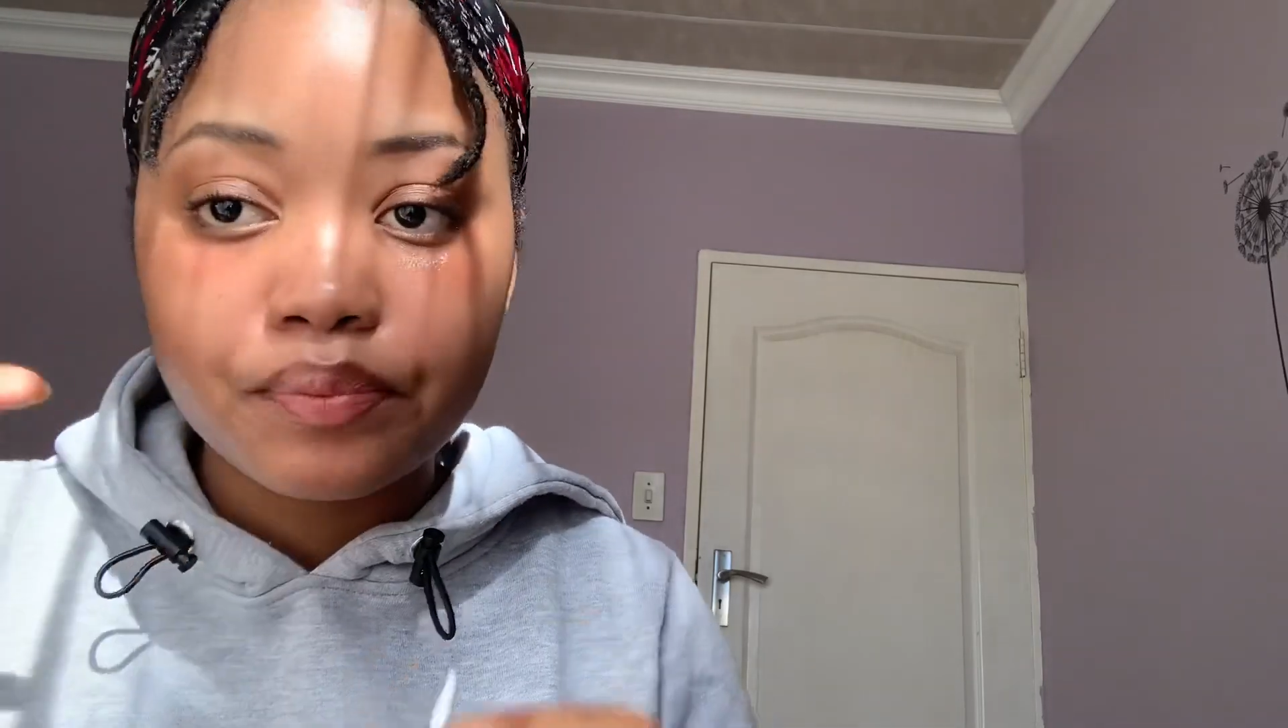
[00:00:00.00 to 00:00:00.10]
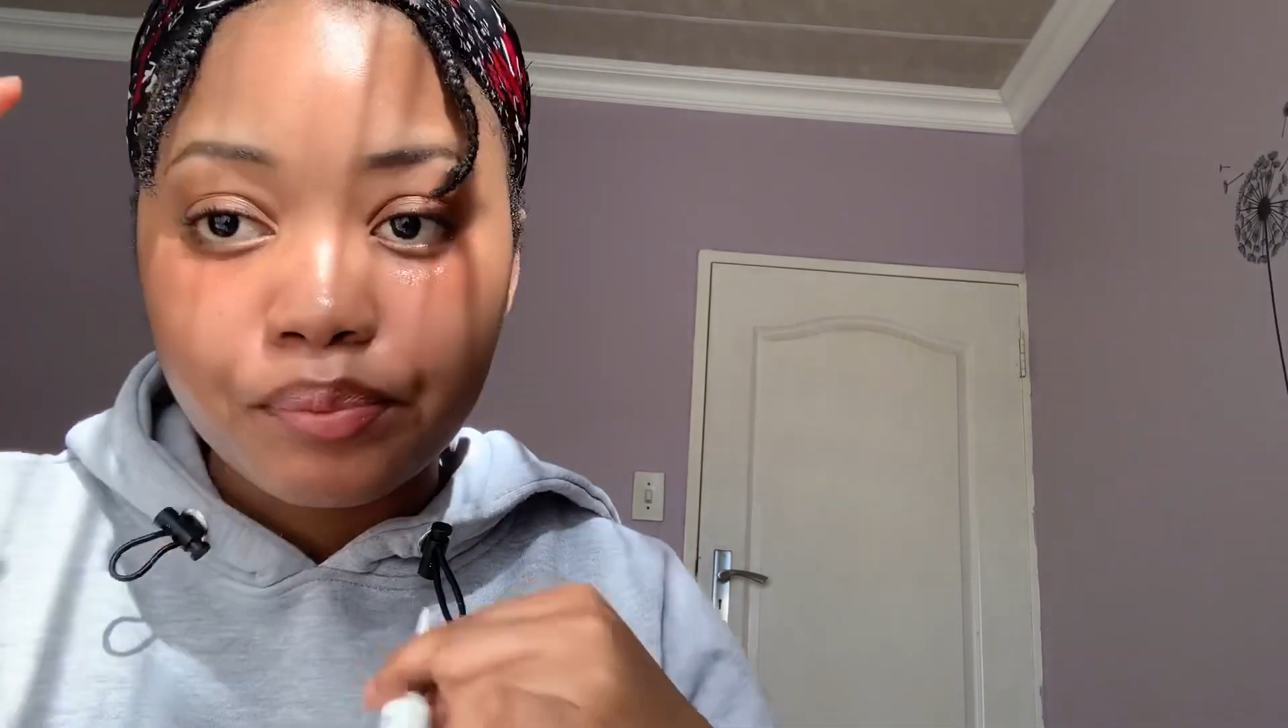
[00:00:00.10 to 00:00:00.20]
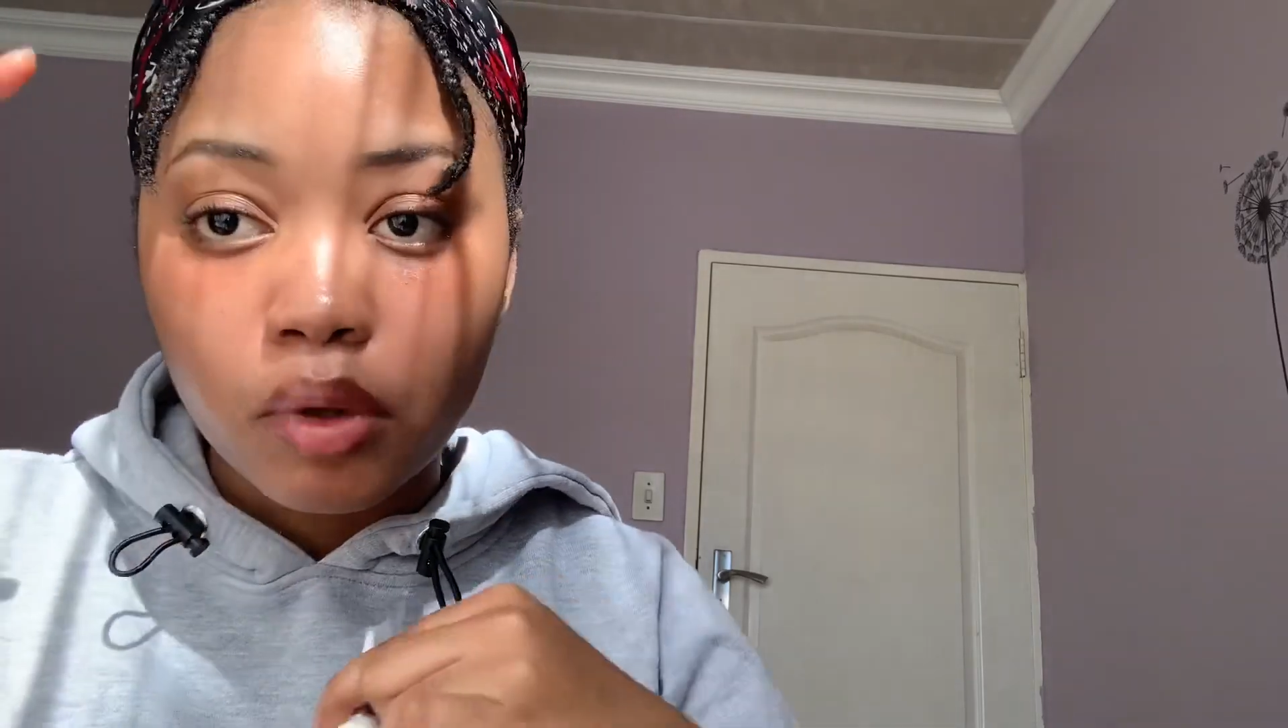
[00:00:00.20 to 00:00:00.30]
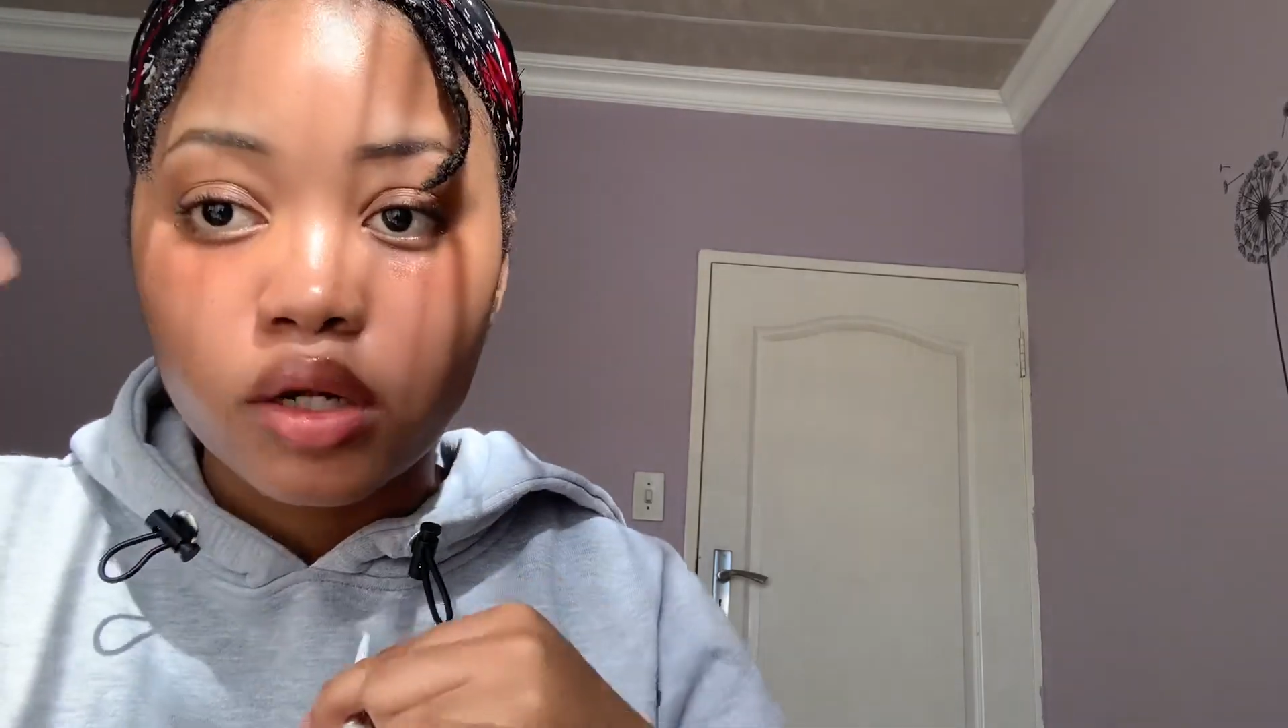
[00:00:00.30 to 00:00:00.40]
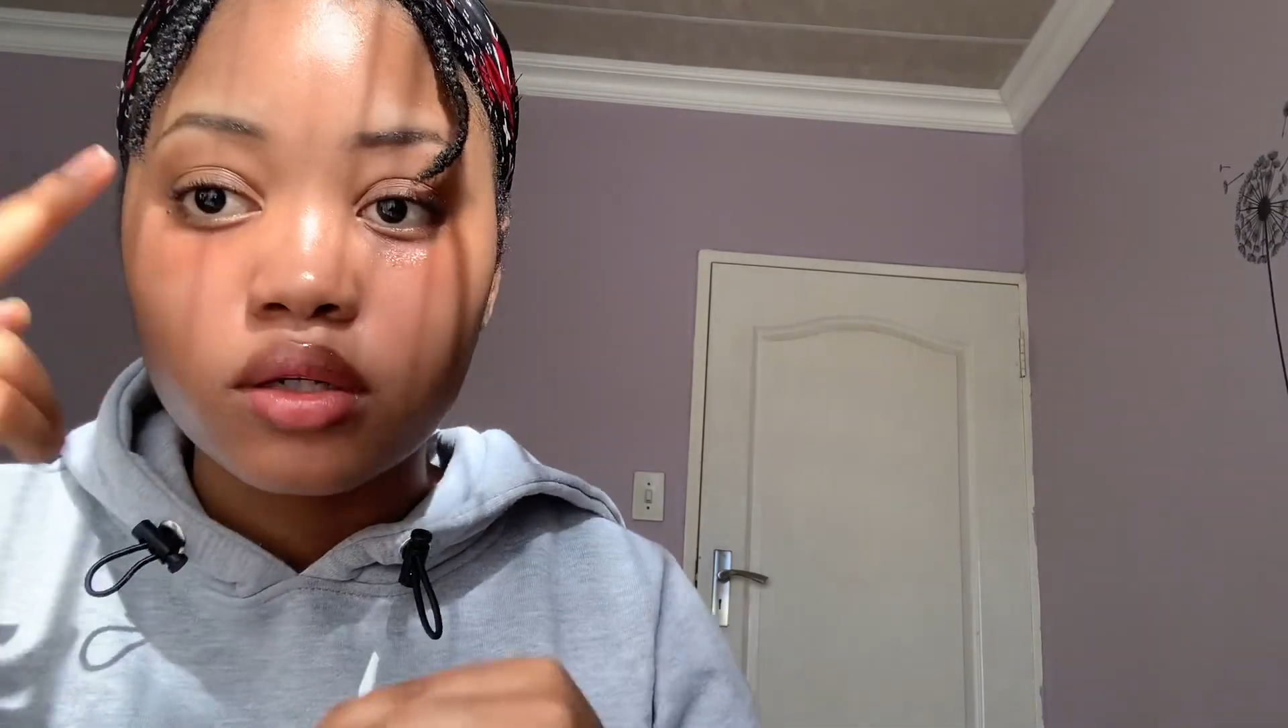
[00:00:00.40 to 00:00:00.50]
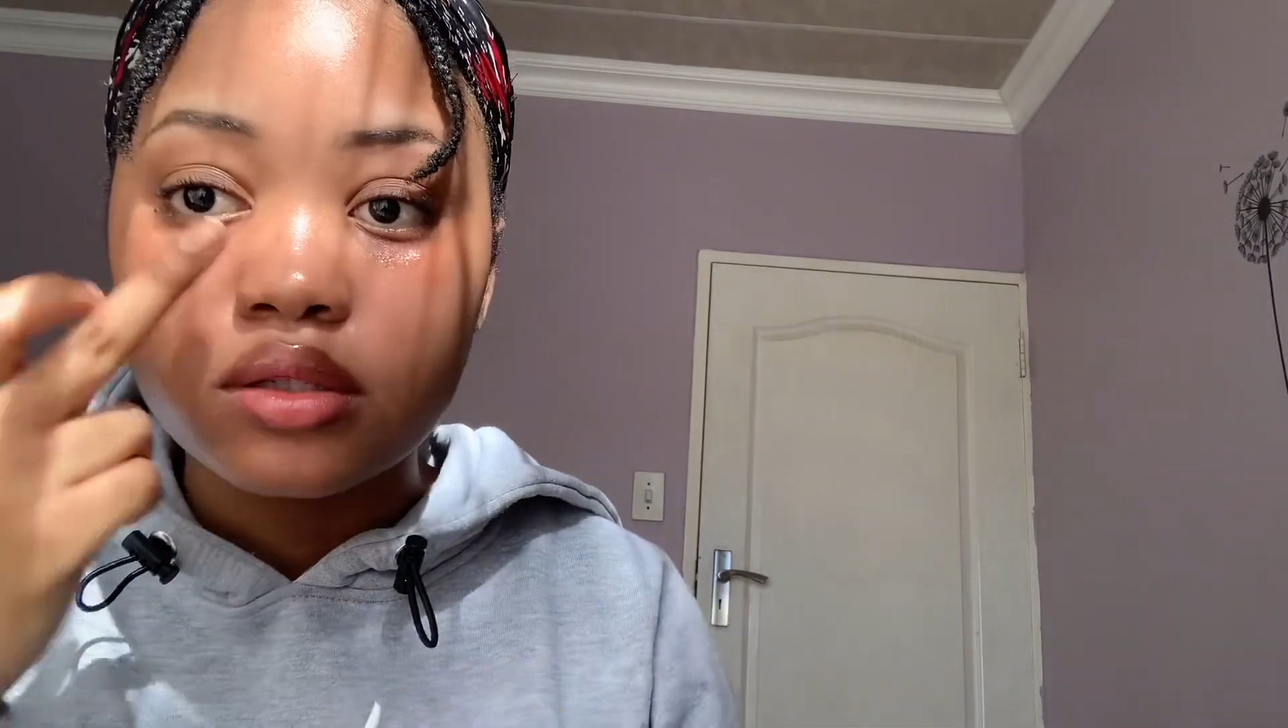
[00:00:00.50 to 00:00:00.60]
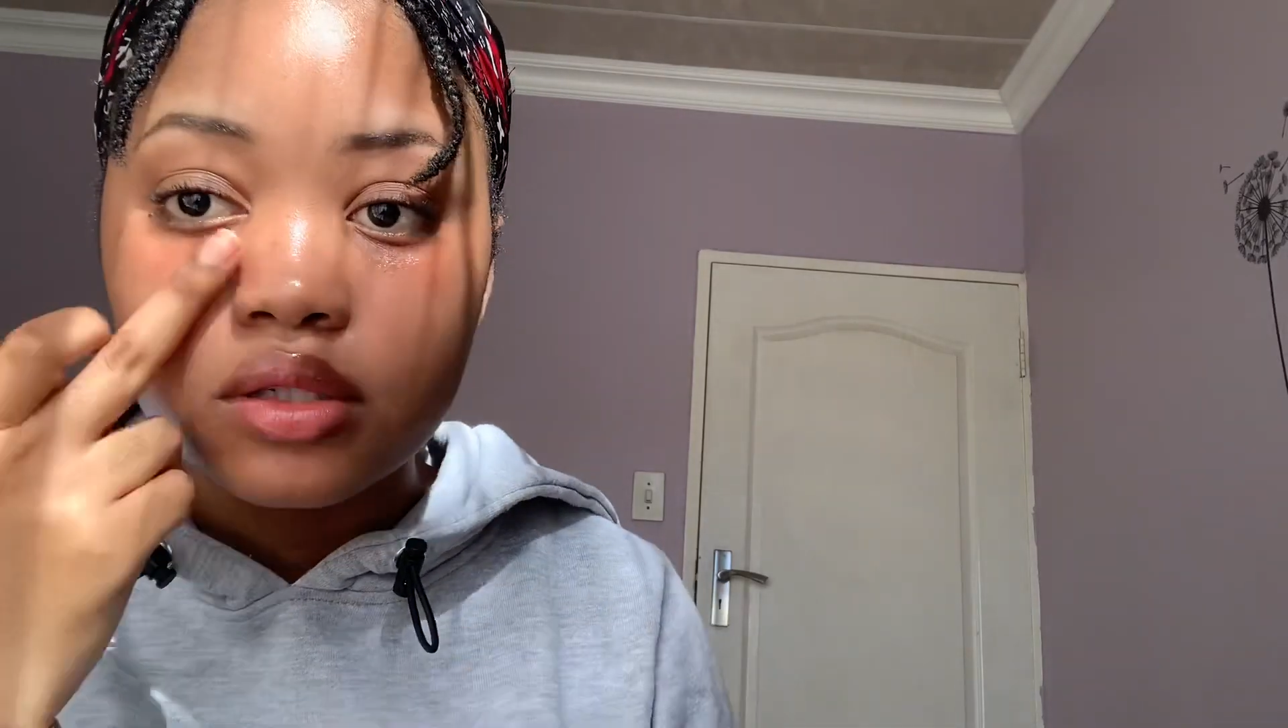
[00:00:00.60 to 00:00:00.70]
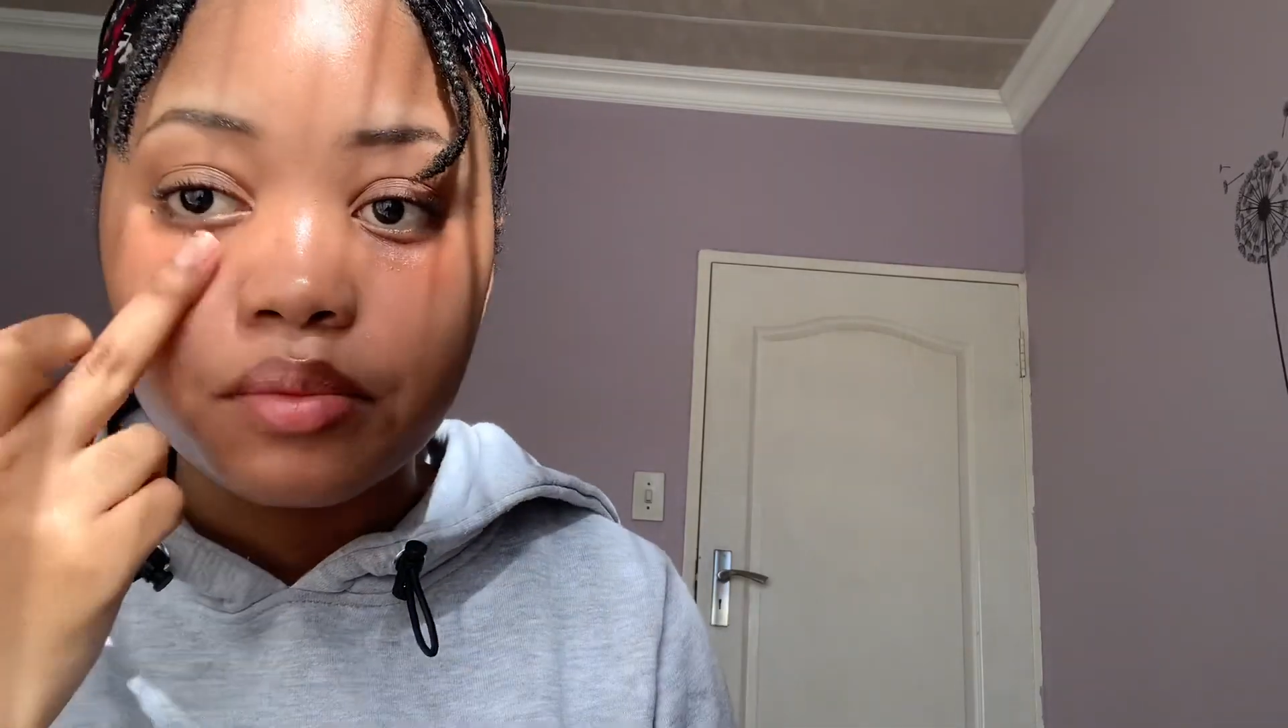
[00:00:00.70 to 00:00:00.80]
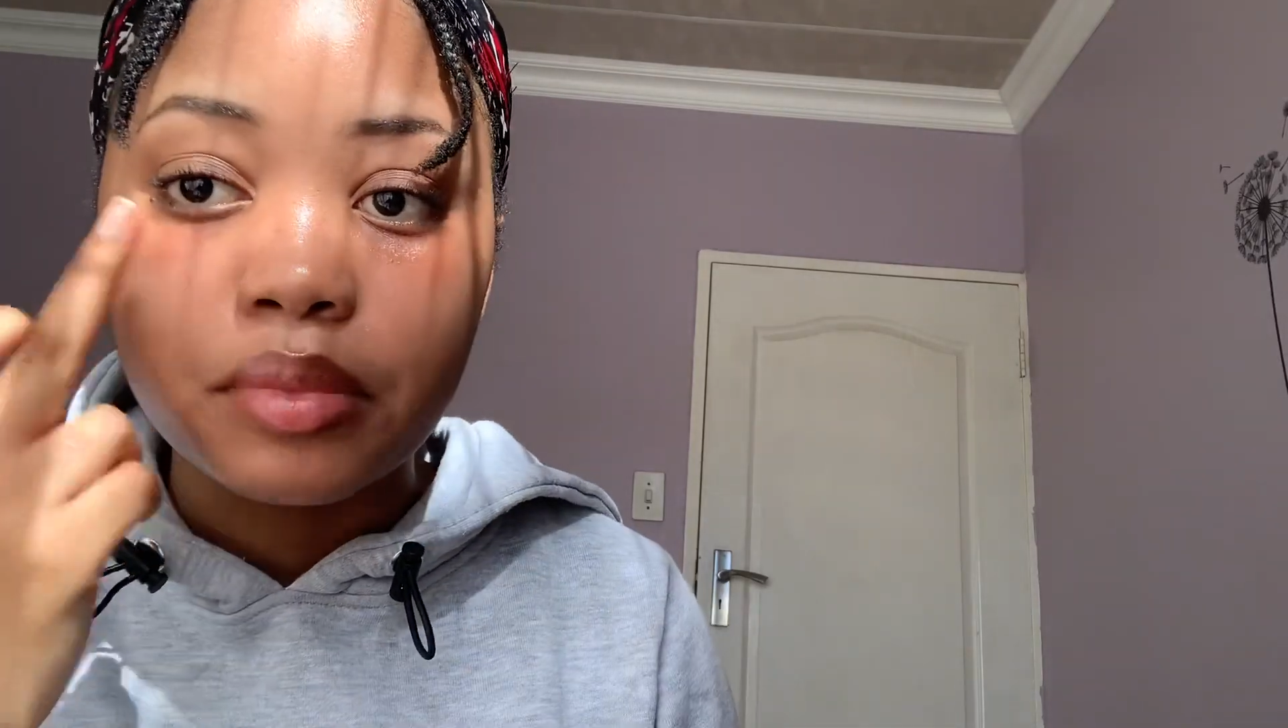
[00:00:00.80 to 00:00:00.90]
bottles,